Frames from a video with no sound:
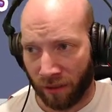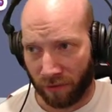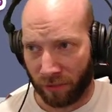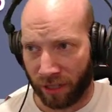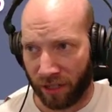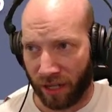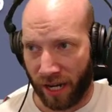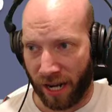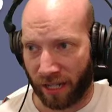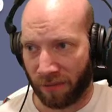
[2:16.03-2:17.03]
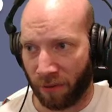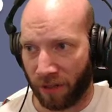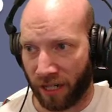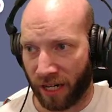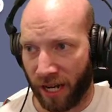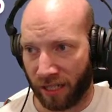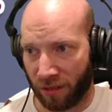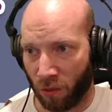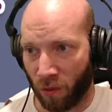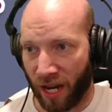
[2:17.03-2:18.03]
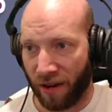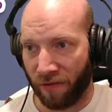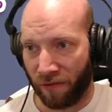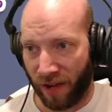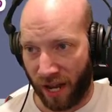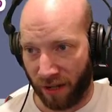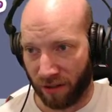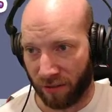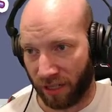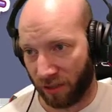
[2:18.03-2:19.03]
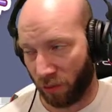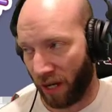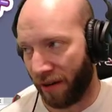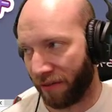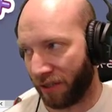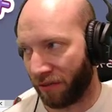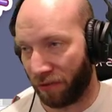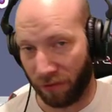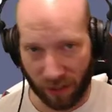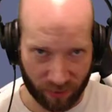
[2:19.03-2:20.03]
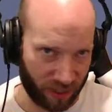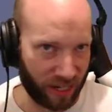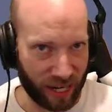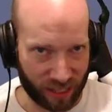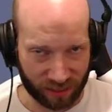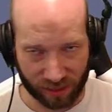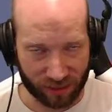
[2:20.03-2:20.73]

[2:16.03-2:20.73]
from here, I exported it as a WAV file, because WAV is free with Audacity.